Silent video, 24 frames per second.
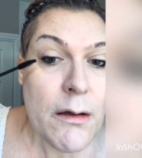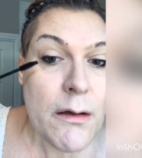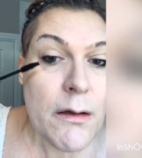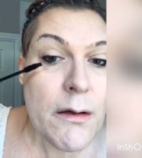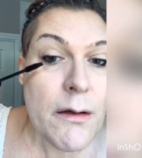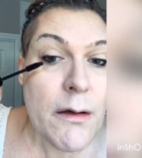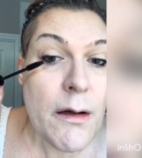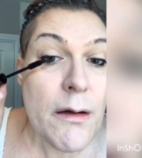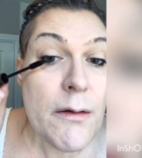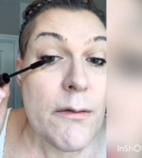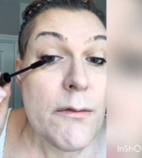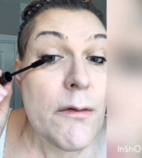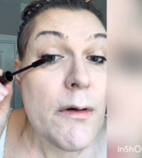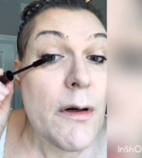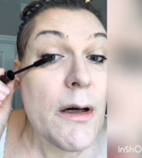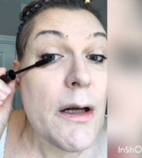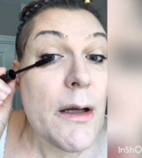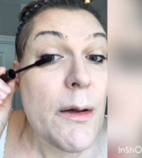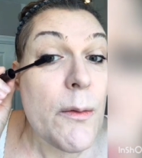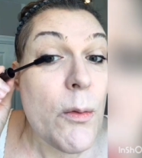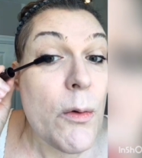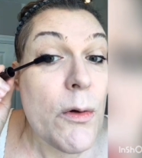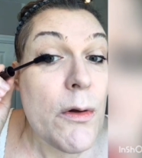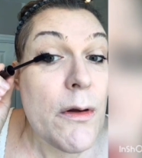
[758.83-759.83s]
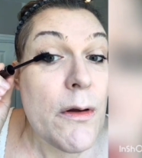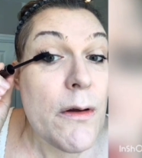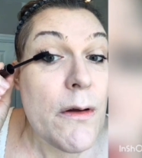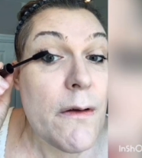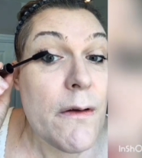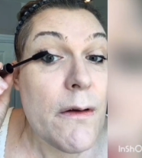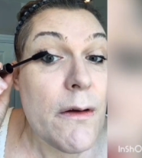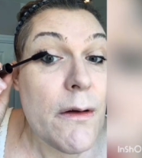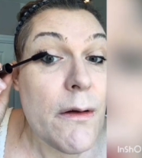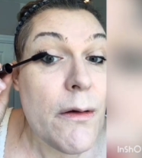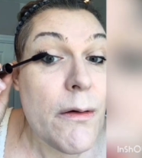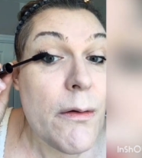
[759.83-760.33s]
You don't really want
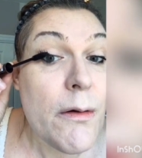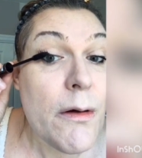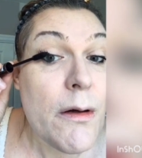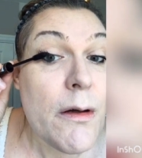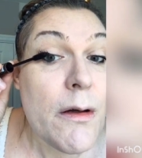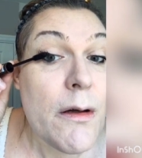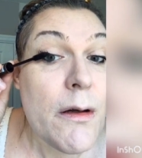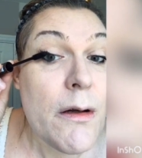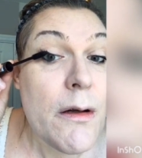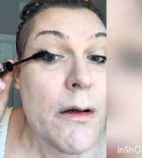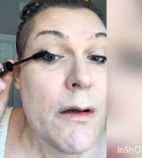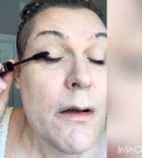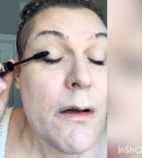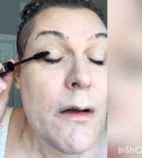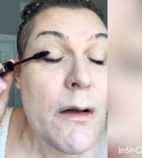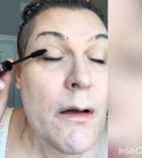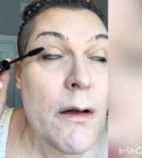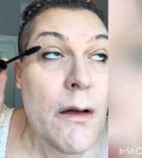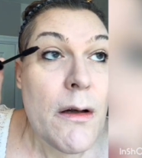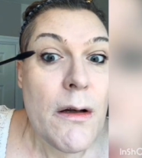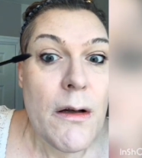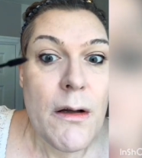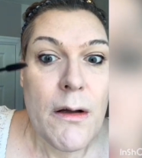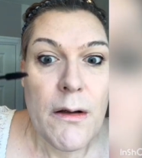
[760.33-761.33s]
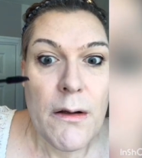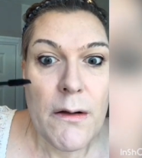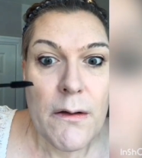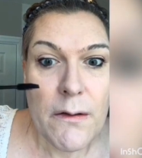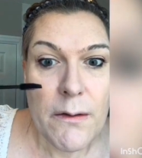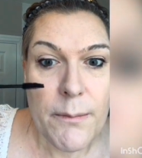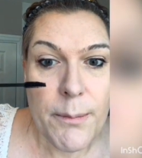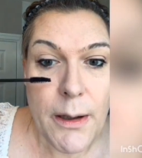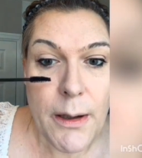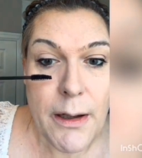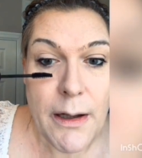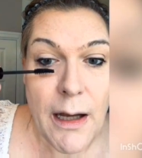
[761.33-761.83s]
to
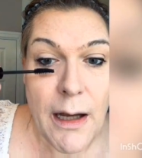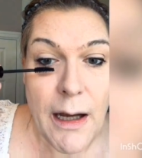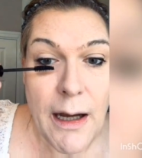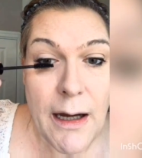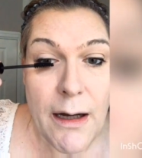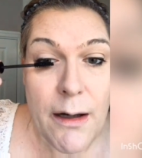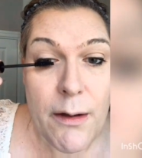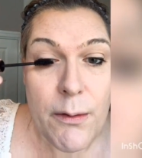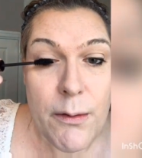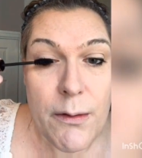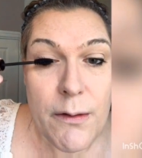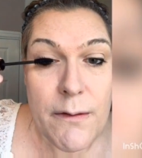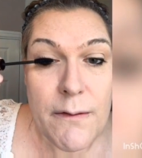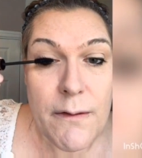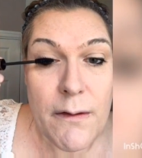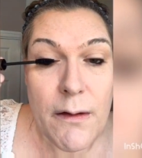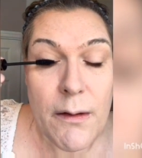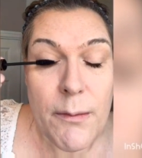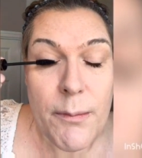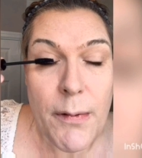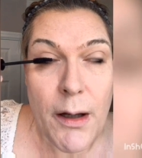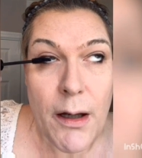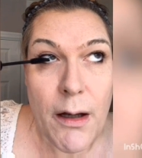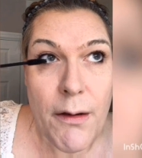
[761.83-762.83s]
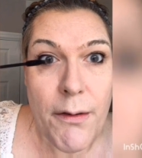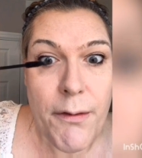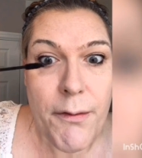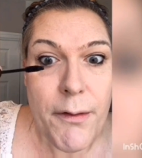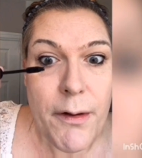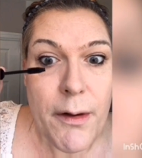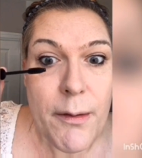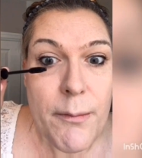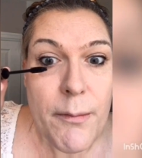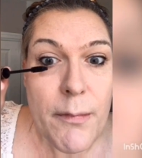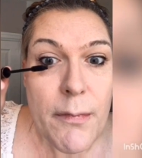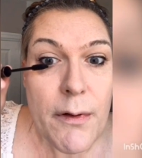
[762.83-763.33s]
spend hours in the
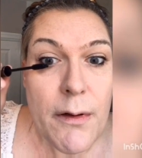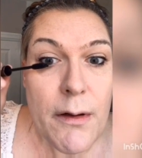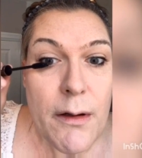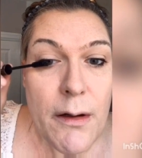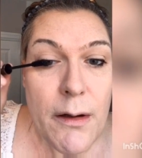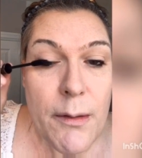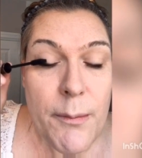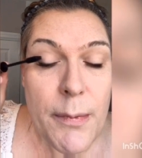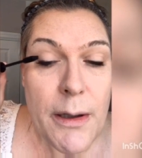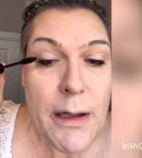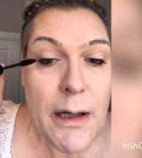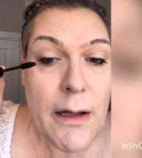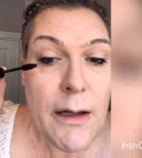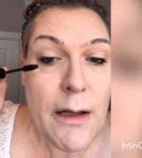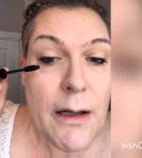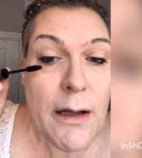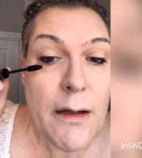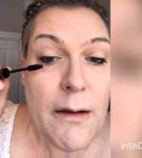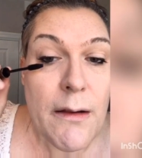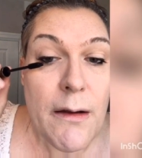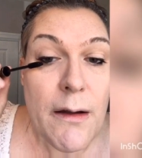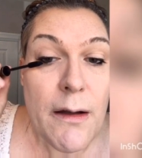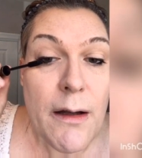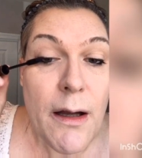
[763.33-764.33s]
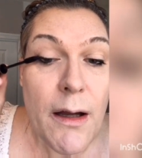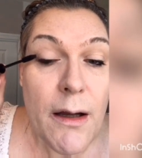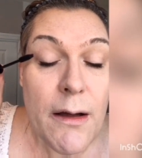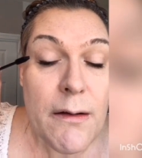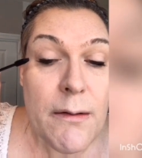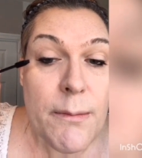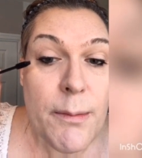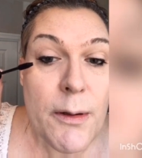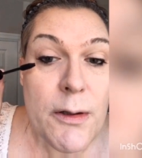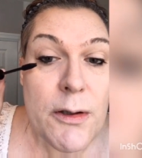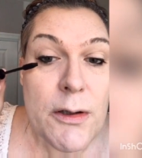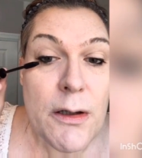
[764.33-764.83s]
bathroom at the beginning of the day,
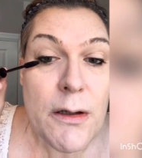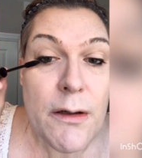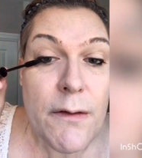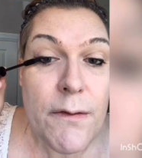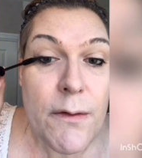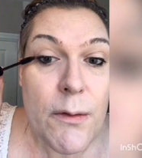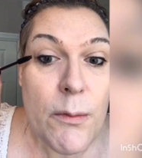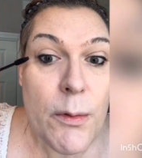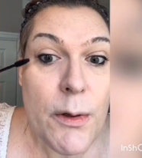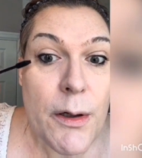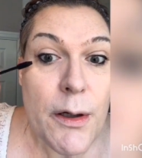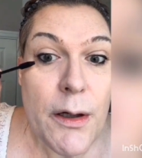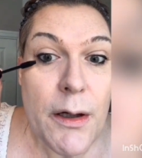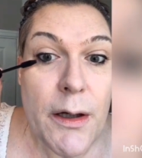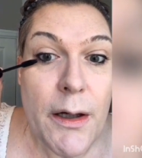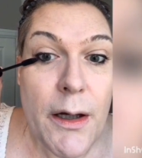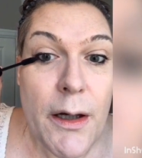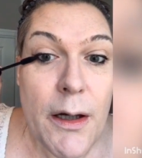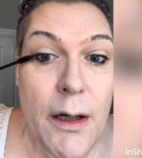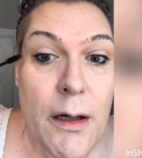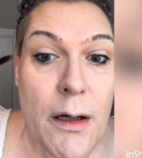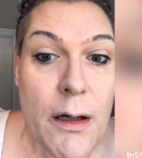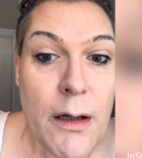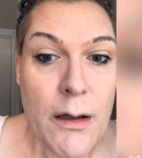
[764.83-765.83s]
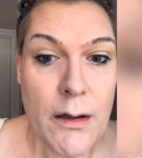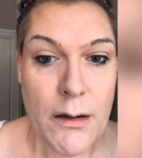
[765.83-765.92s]
especially if you're working.